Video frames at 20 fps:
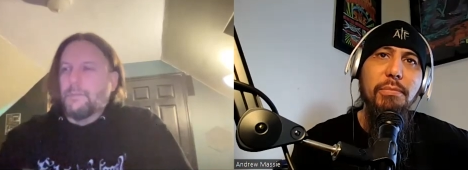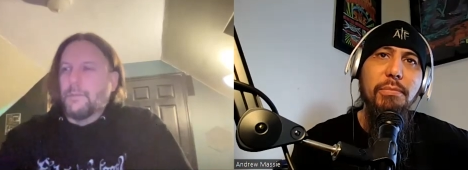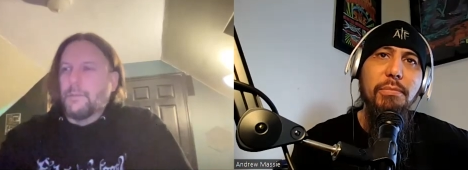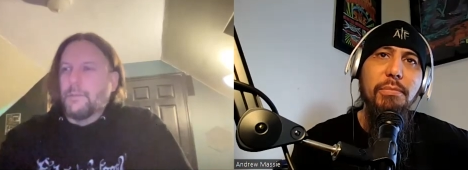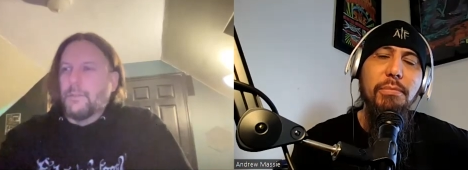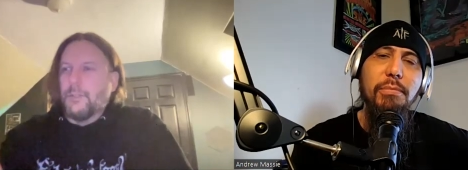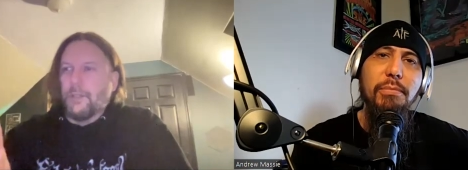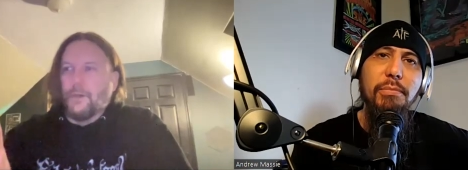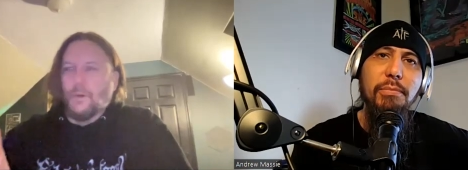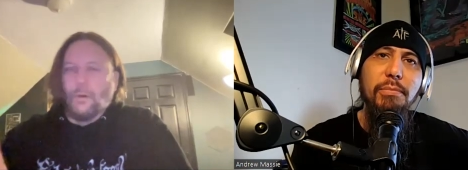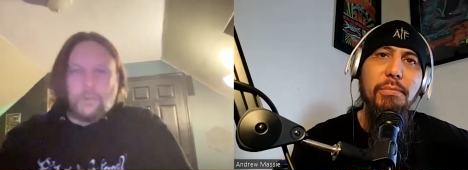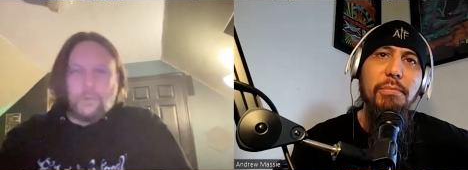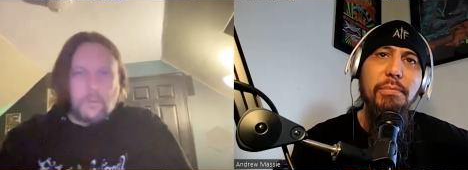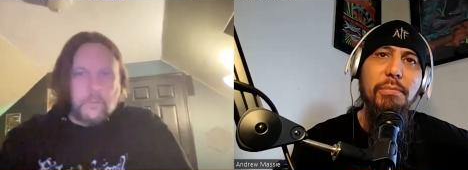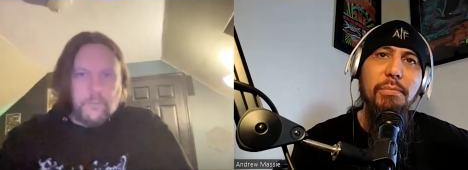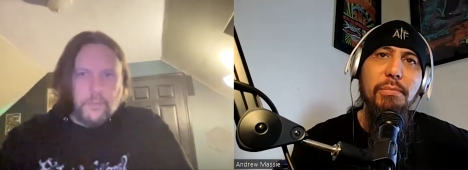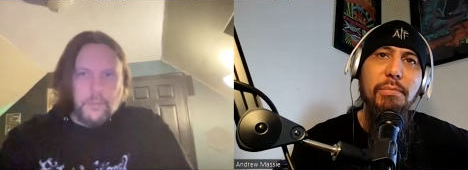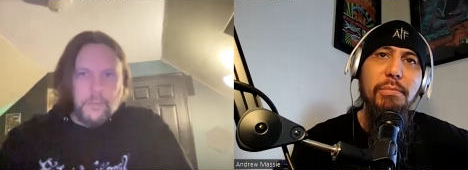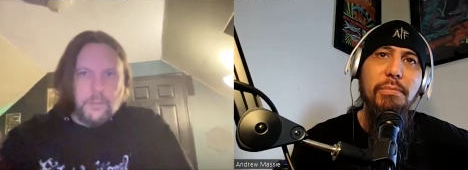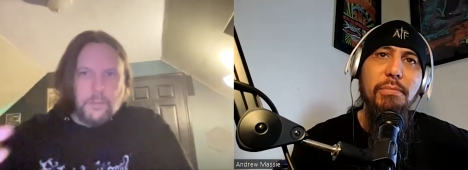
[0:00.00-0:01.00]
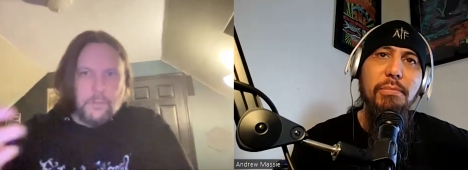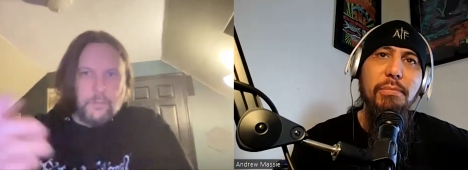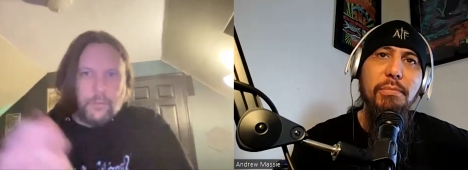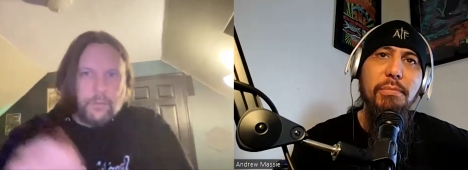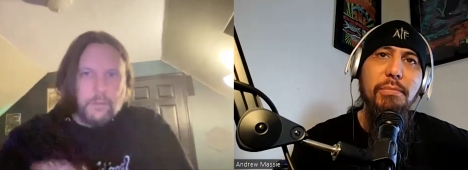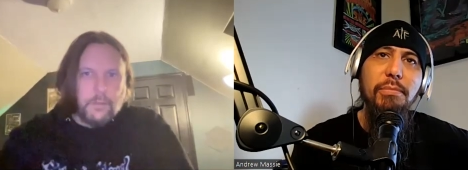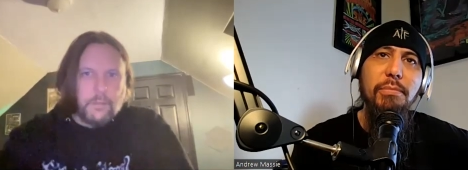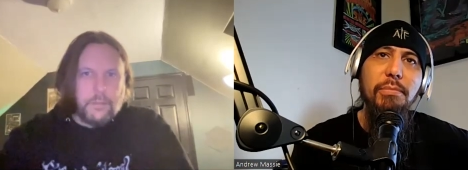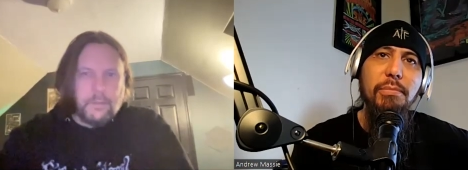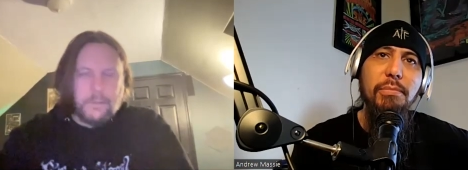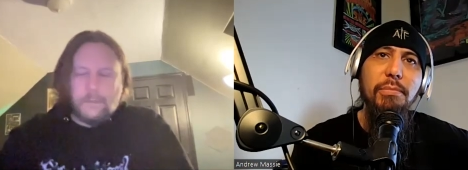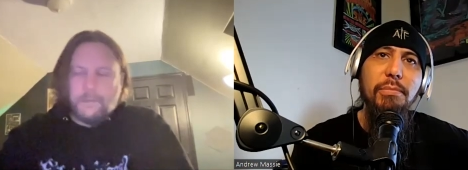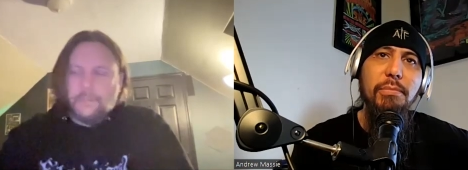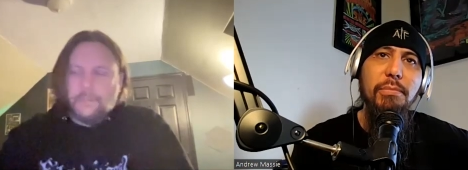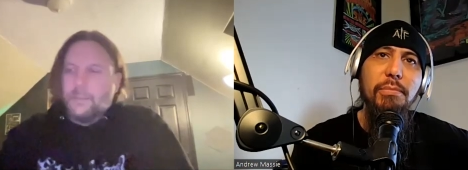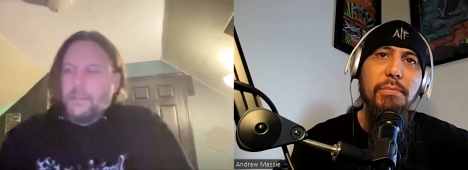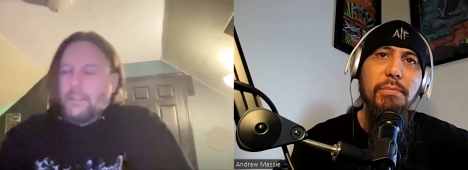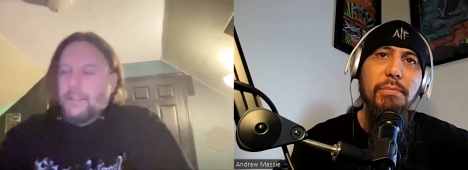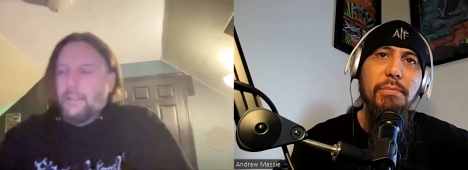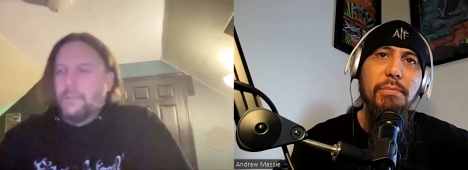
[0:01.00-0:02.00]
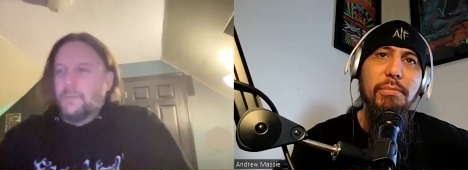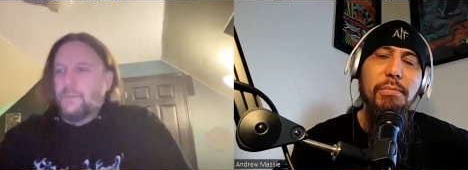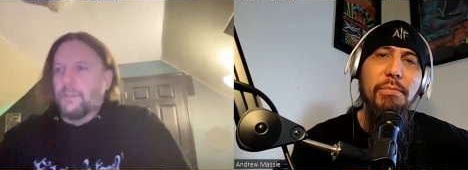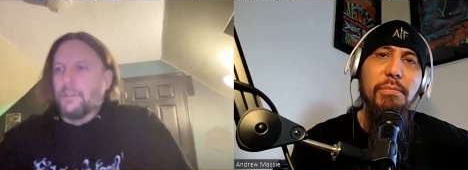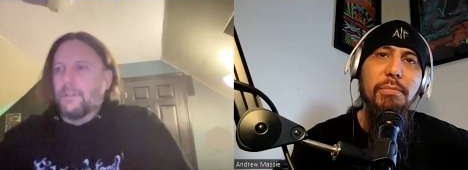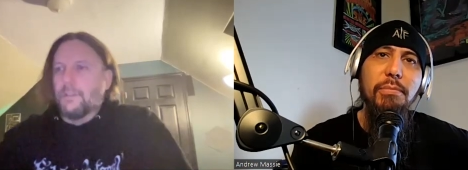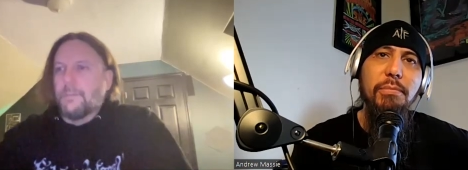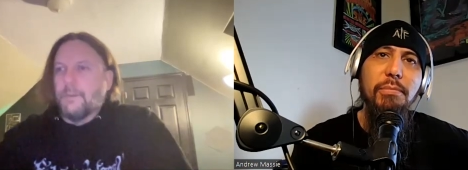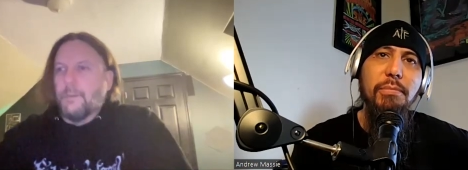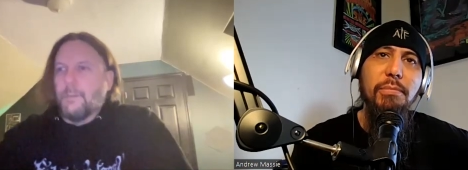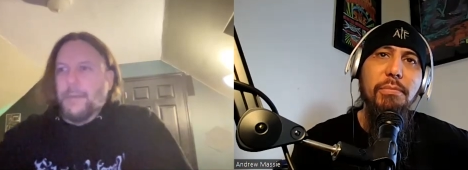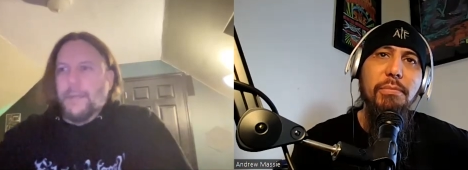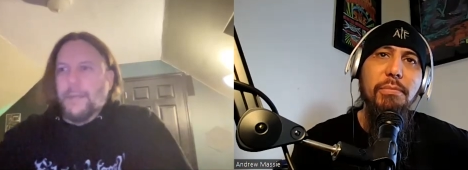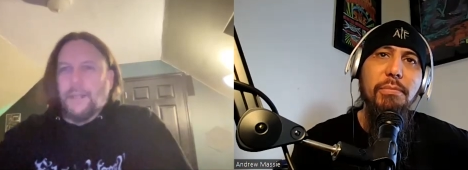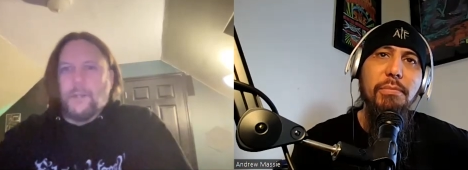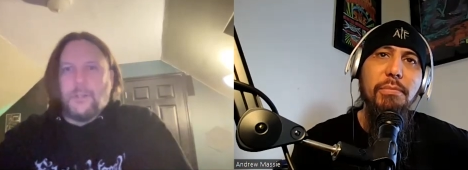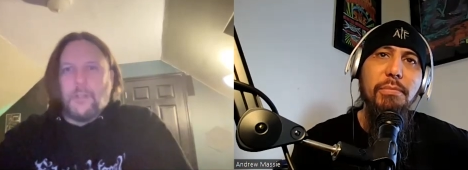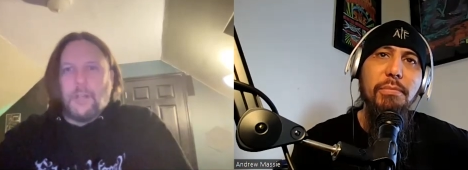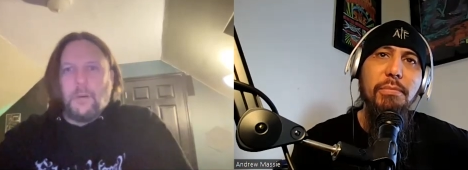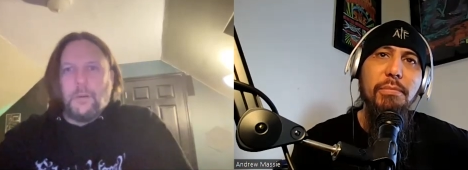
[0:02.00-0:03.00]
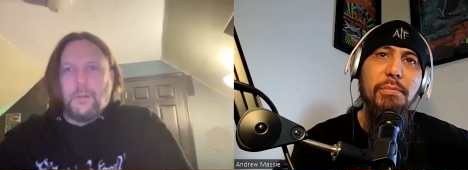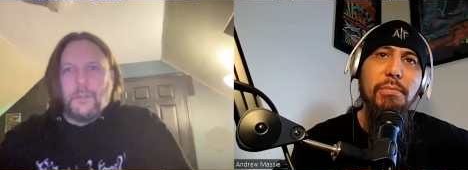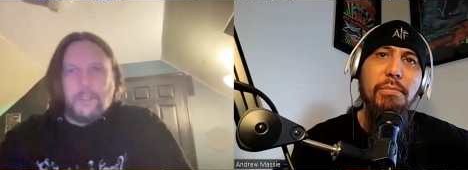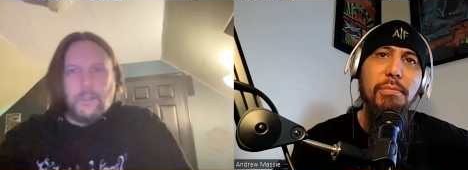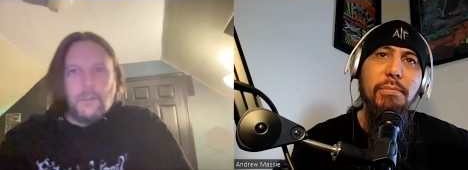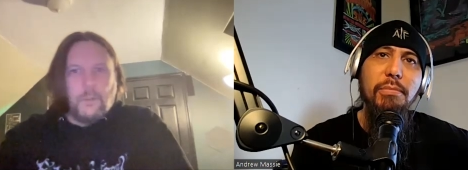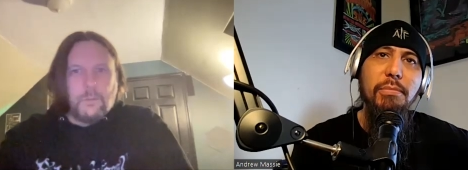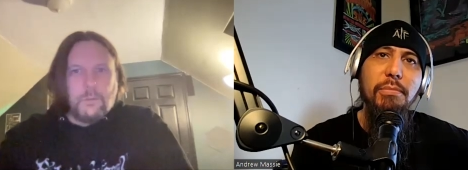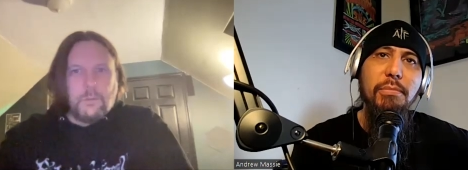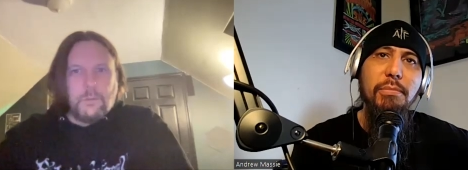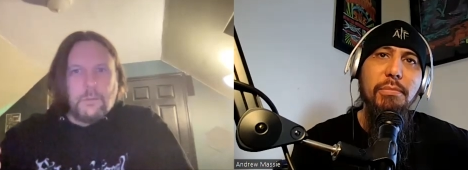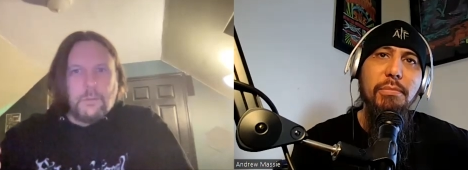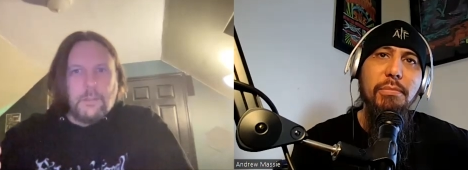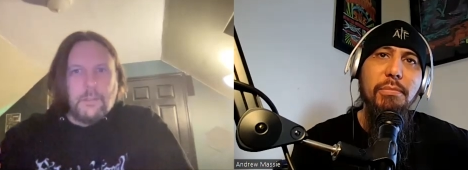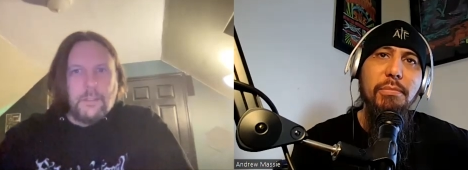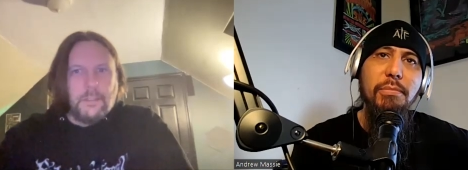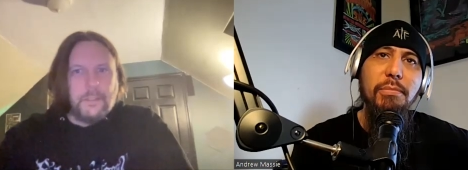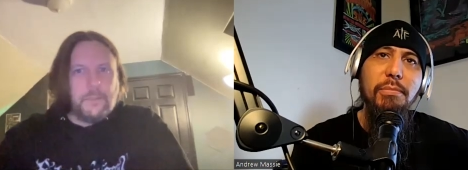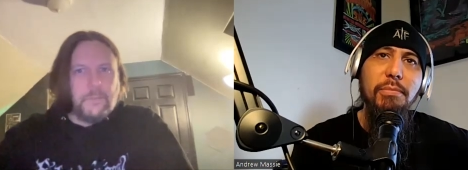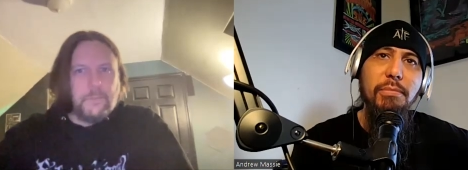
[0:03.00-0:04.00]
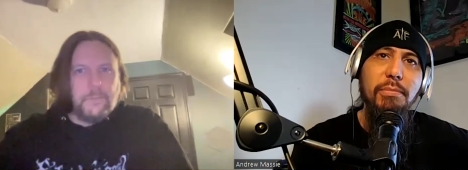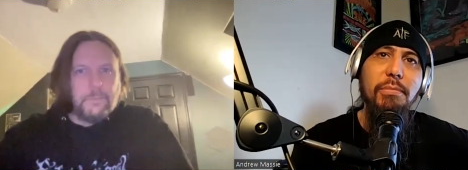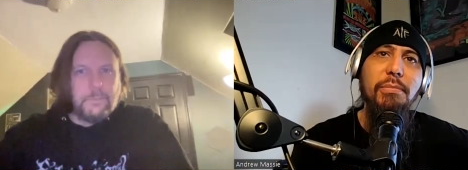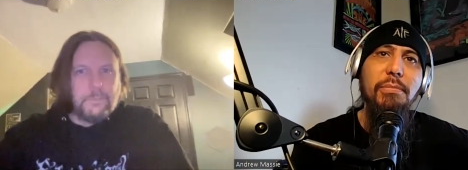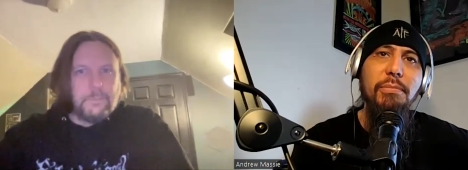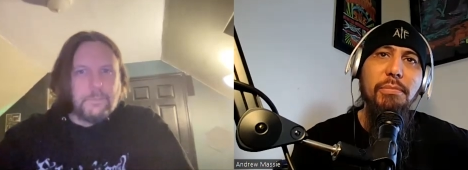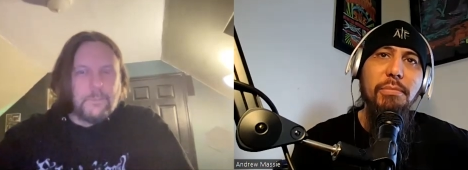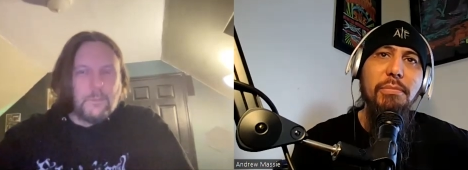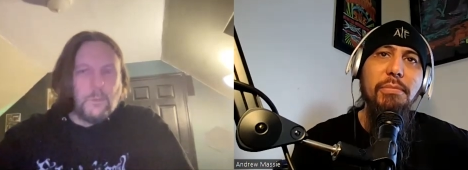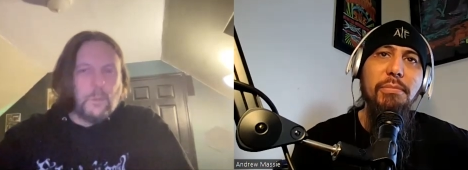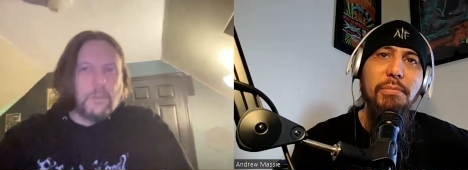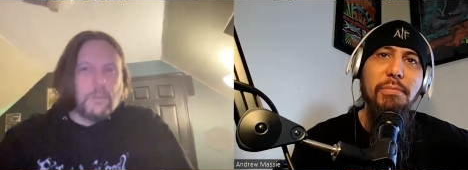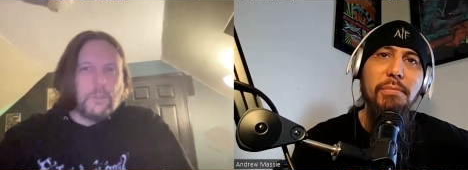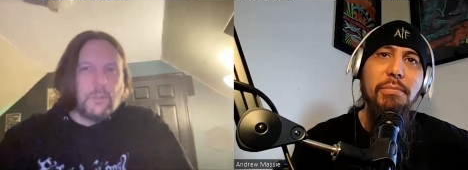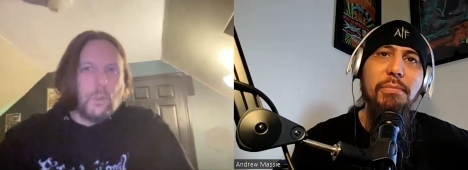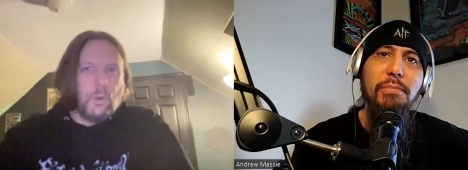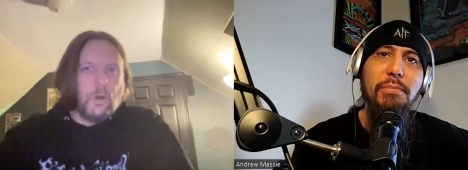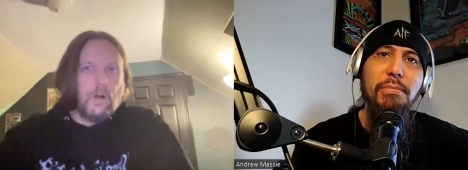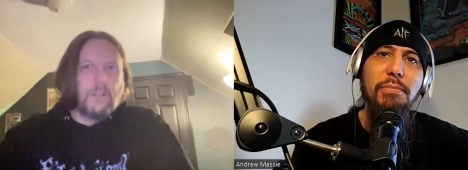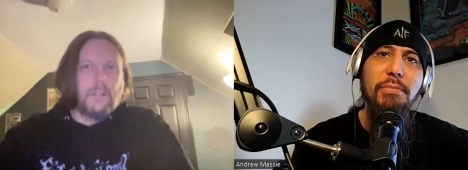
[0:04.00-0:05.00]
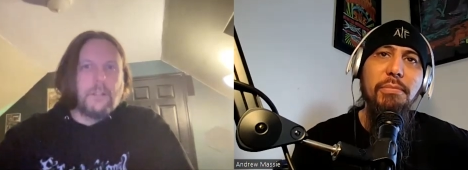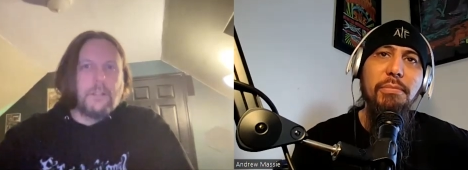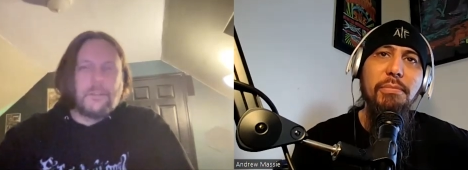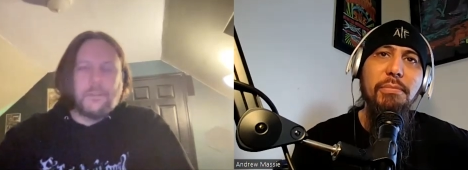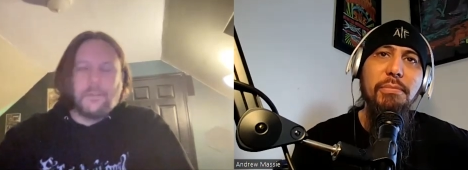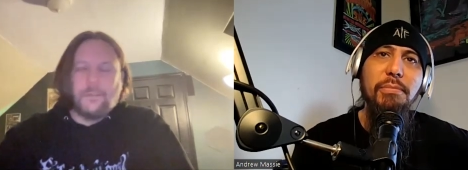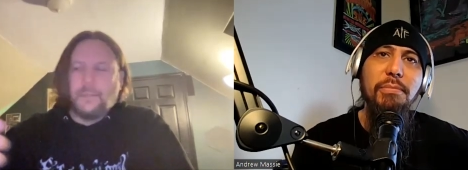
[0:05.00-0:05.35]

Speaker 1: When Gene Hoglan filled in for us, it's like a band shot with Gene Hoglan and us holding koala.